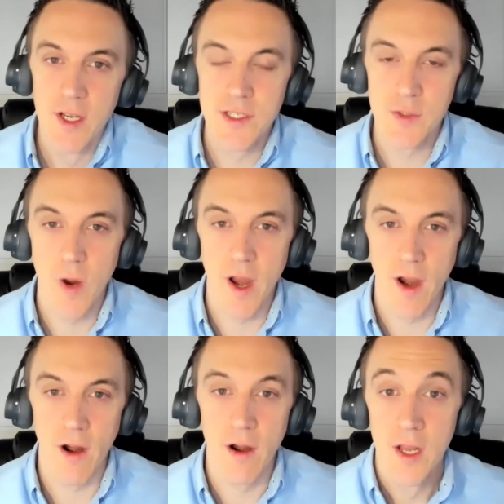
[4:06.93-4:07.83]
to
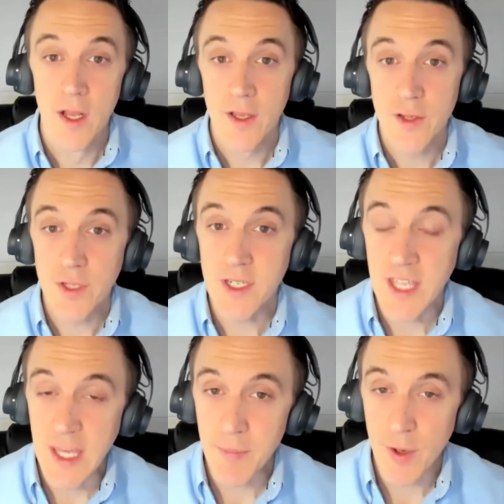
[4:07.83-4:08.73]
where you can
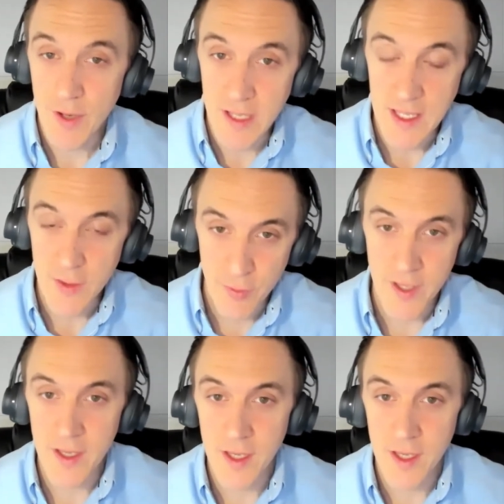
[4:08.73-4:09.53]
keep your E3,